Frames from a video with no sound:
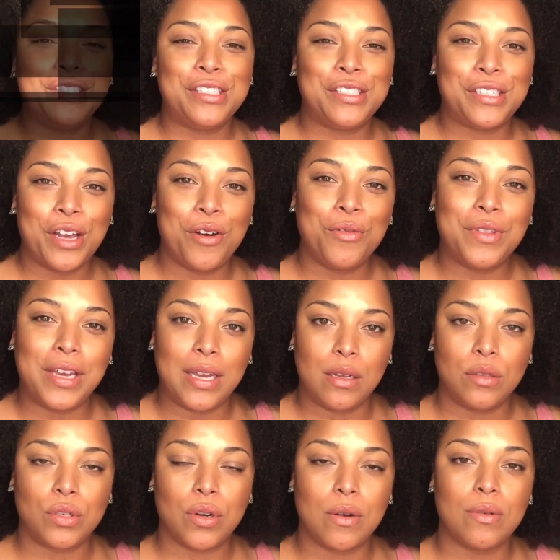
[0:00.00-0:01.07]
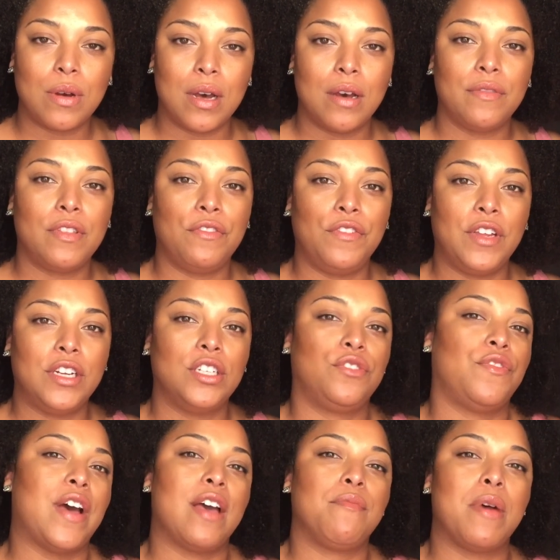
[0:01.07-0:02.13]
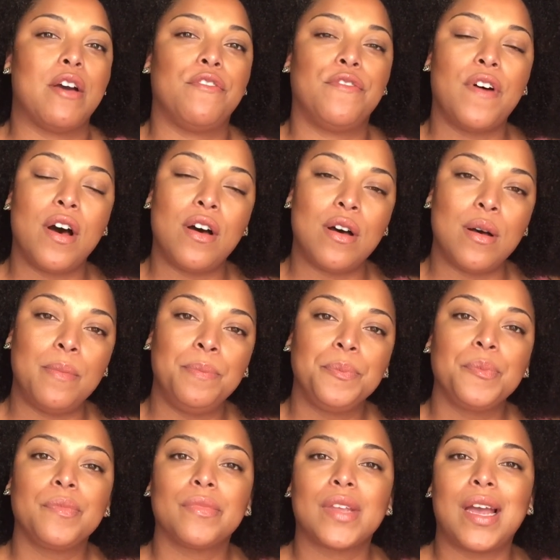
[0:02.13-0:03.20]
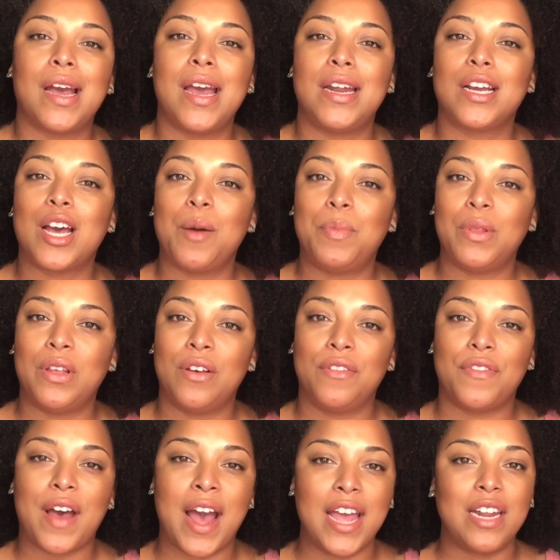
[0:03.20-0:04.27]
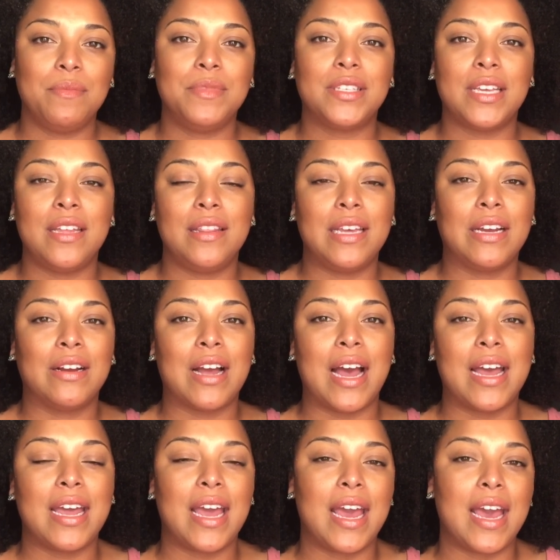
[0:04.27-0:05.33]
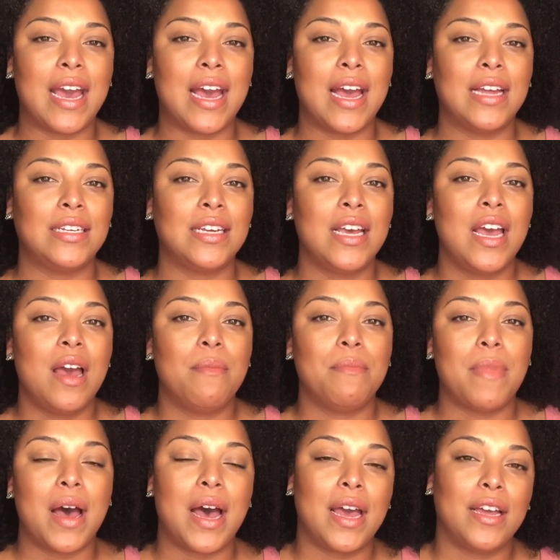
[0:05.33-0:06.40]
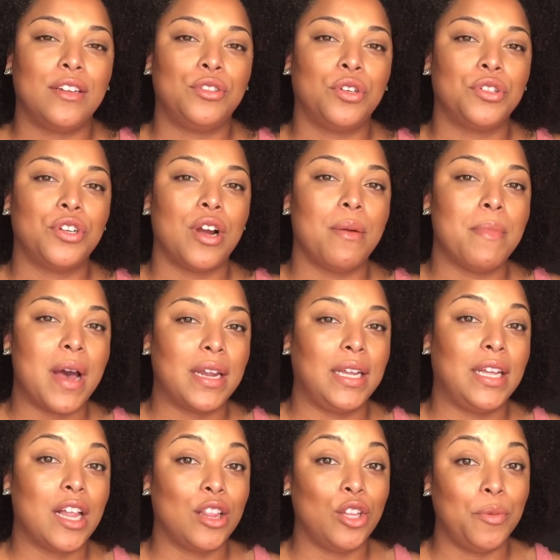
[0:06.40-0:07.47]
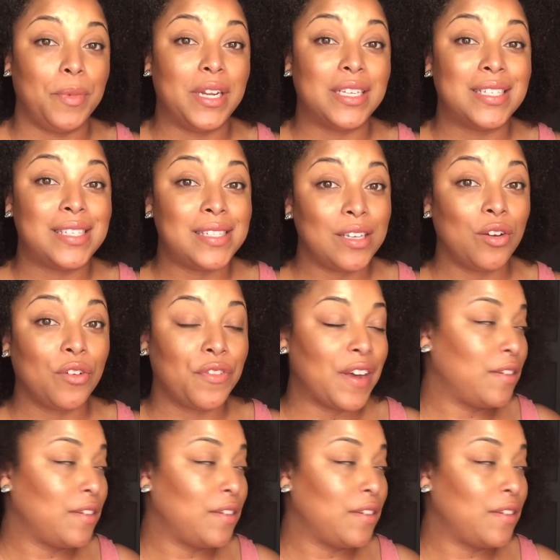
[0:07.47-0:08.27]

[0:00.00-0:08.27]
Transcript: So the intro of the finished Five by Fall, I had a couple of items in there. I had my Giorgio Armani Luminous Silk